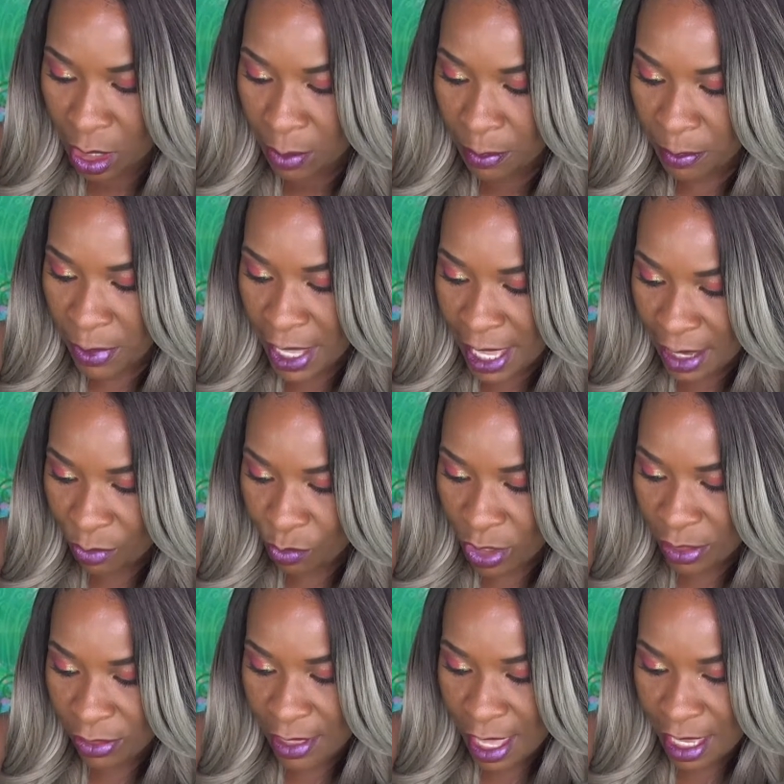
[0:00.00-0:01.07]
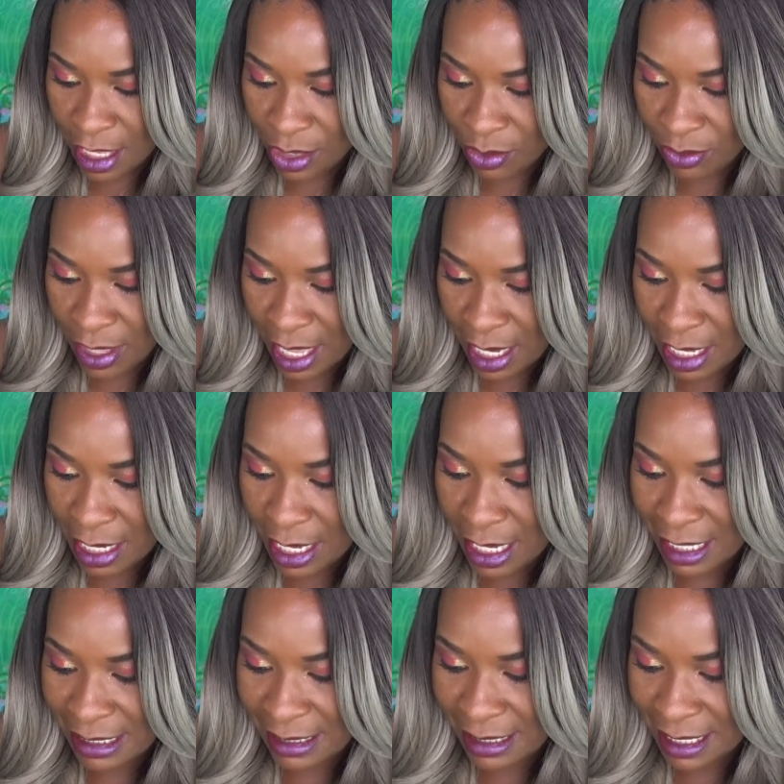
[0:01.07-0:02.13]
but we thank you that it
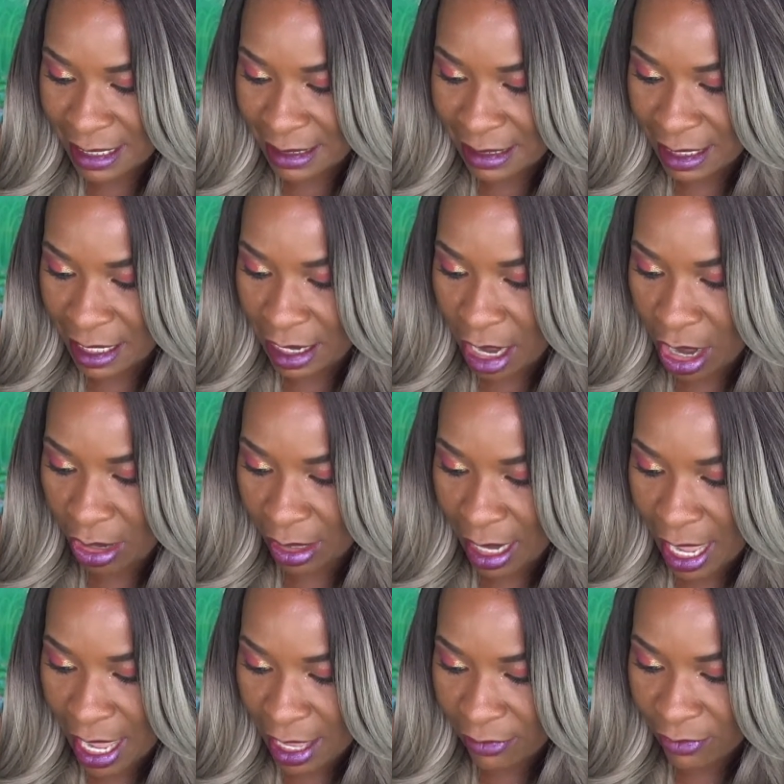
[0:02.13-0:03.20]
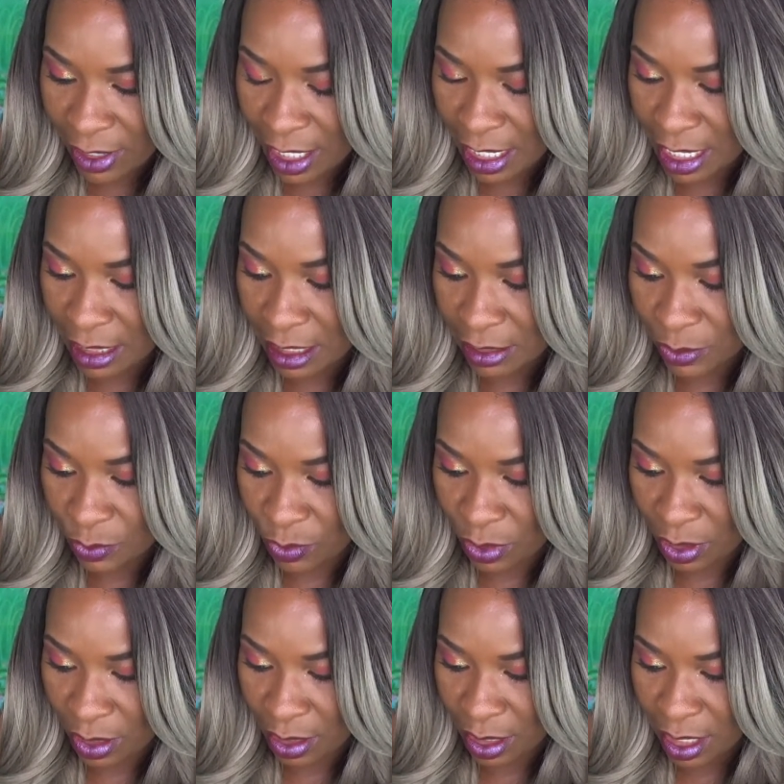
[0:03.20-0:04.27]
exists in our life and in this
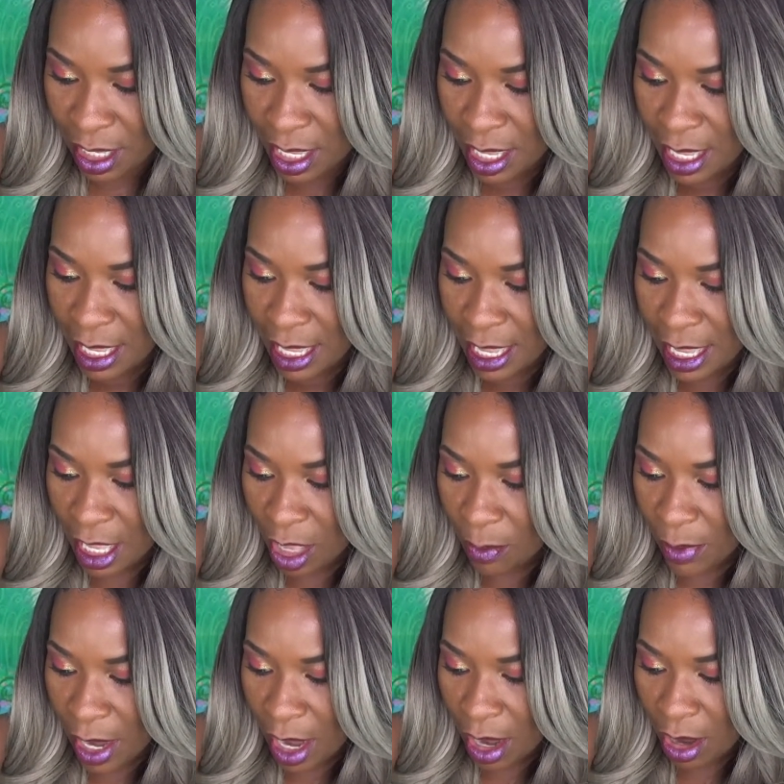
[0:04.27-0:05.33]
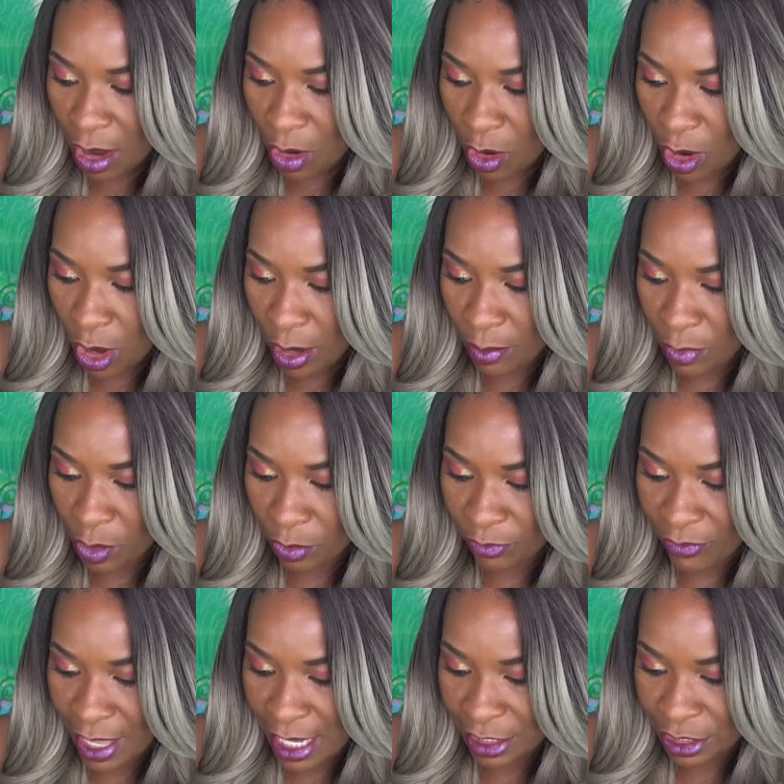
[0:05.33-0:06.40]
world. Help our heart
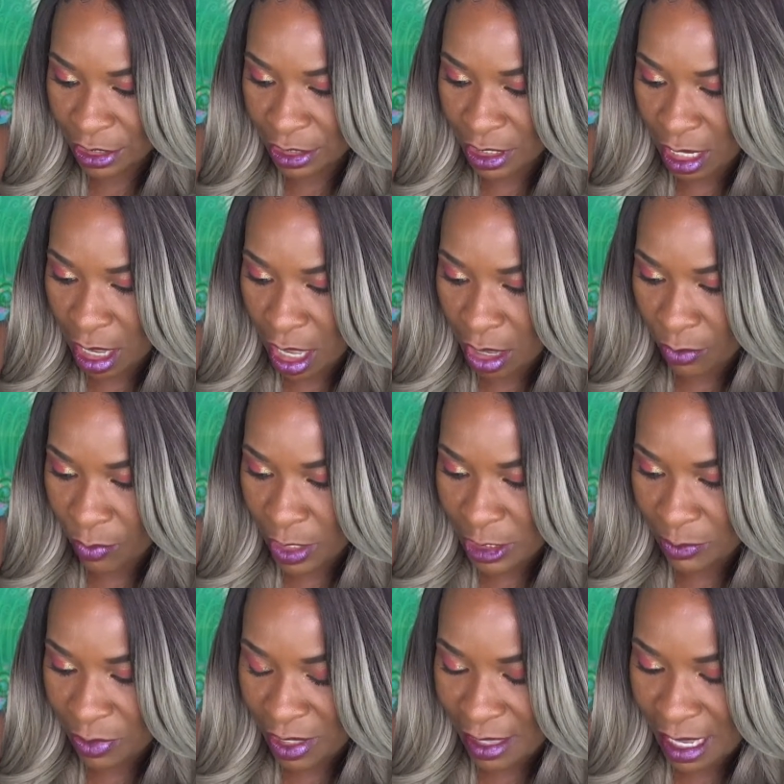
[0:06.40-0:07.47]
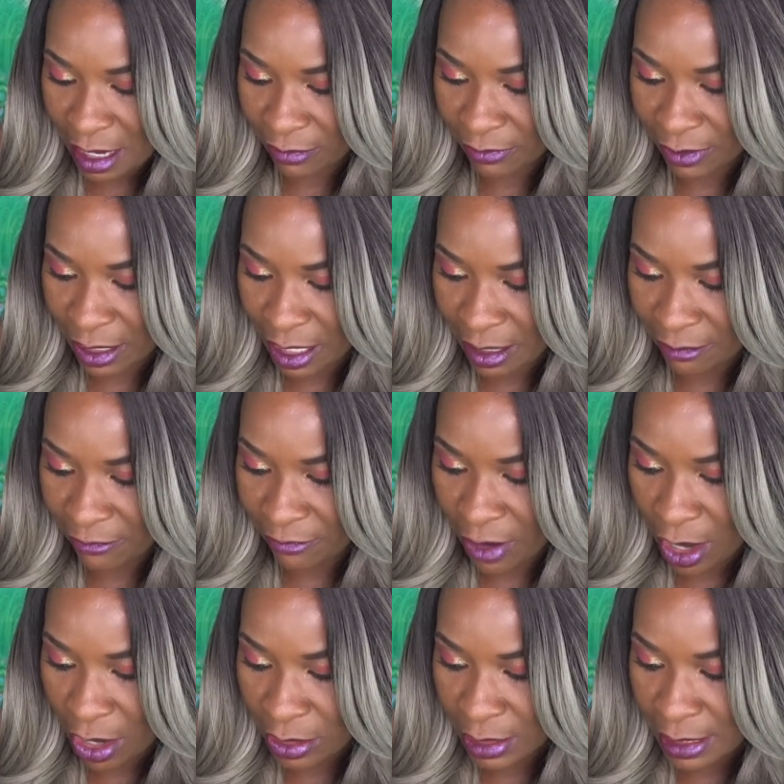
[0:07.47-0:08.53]
motivation to always be that of love
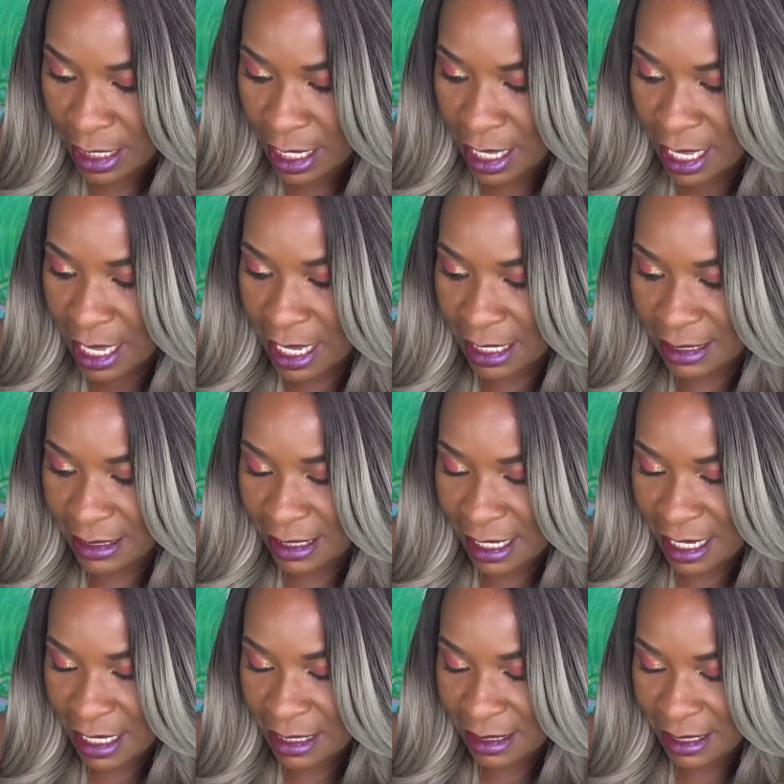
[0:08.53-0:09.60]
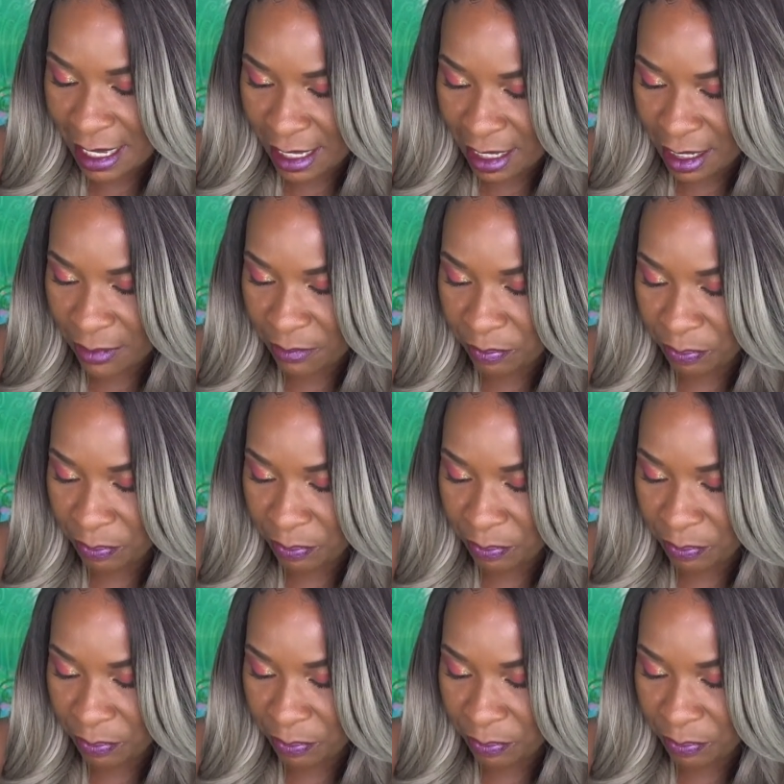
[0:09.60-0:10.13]
first and deed second.